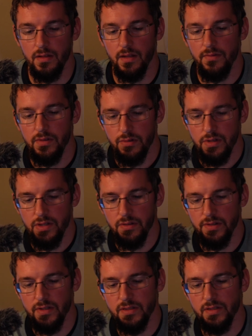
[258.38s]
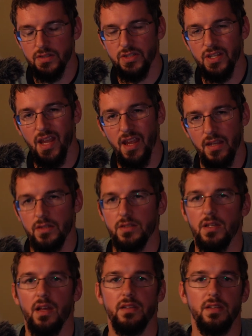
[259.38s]
leverage ratio doesn't
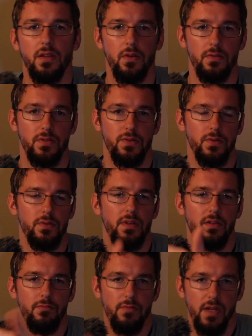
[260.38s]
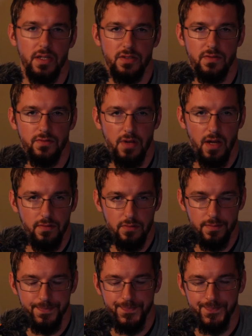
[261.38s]
change as it goes through that range of travel.